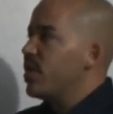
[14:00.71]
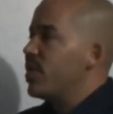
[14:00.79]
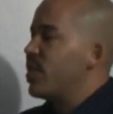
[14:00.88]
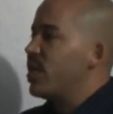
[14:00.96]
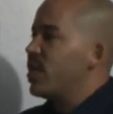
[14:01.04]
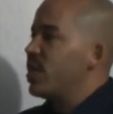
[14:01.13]

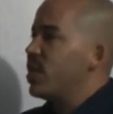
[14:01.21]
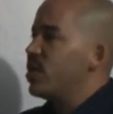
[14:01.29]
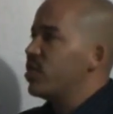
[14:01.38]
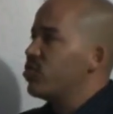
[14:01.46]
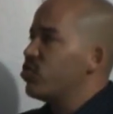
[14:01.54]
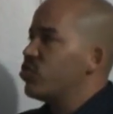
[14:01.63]

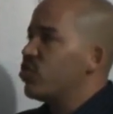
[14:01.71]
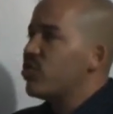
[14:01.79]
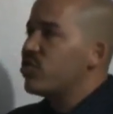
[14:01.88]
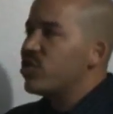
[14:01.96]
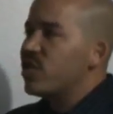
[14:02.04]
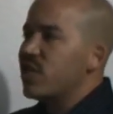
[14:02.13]
the
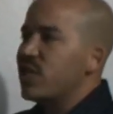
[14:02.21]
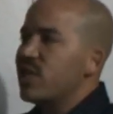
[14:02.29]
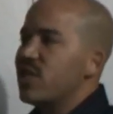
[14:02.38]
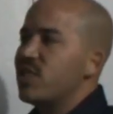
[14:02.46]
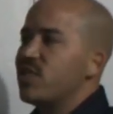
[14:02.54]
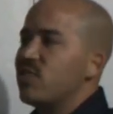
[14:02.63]

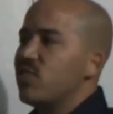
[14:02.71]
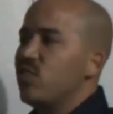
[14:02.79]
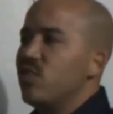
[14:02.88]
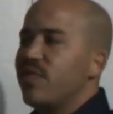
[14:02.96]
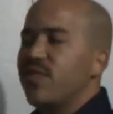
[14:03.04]
churches who